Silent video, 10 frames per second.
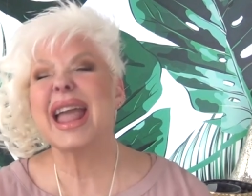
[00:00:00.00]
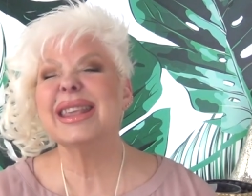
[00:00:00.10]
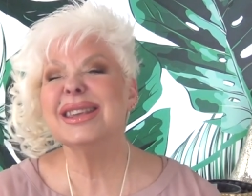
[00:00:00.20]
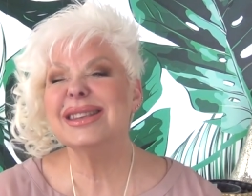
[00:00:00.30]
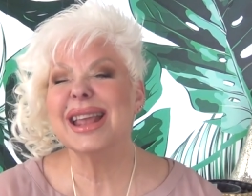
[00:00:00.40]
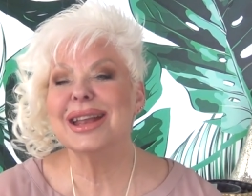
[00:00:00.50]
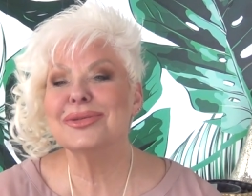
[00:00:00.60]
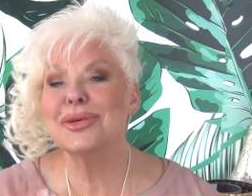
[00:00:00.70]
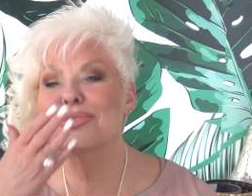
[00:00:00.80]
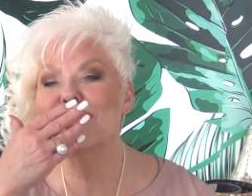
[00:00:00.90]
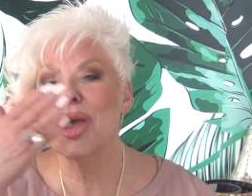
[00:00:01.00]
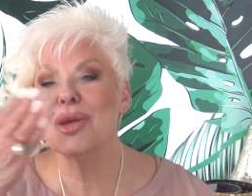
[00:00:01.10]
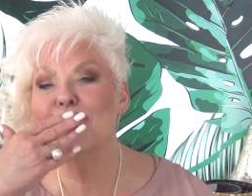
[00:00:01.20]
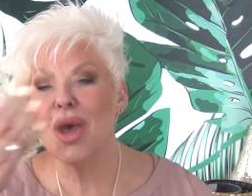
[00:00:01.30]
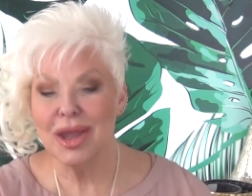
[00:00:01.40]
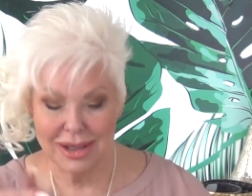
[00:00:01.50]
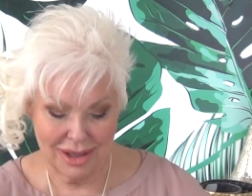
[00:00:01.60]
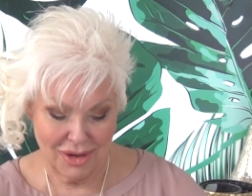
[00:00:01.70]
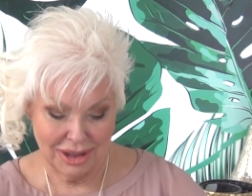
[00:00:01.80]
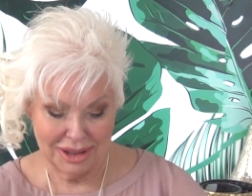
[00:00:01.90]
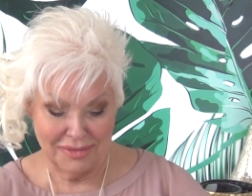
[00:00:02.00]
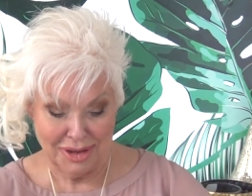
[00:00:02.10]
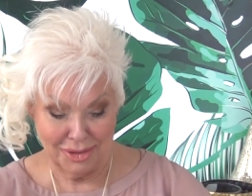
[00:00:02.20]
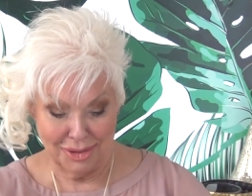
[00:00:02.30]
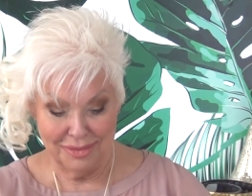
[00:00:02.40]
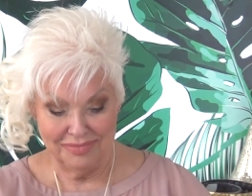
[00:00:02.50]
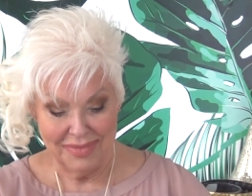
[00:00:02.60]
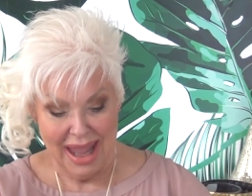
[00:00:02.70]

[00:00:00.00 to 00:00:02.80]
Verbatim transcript: Thank you, Sandra. You know, I love you, girl.